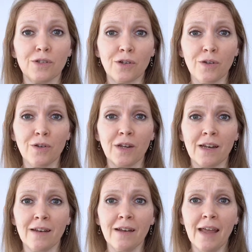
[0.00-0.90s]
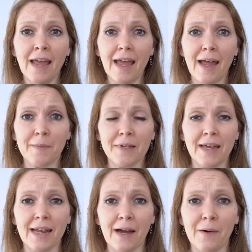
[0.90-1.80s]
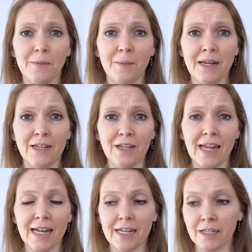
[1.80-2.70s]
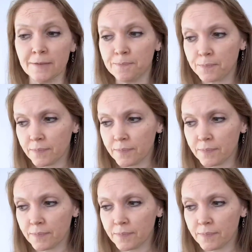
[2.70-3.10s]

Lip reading: So you can hammer that out when you get here.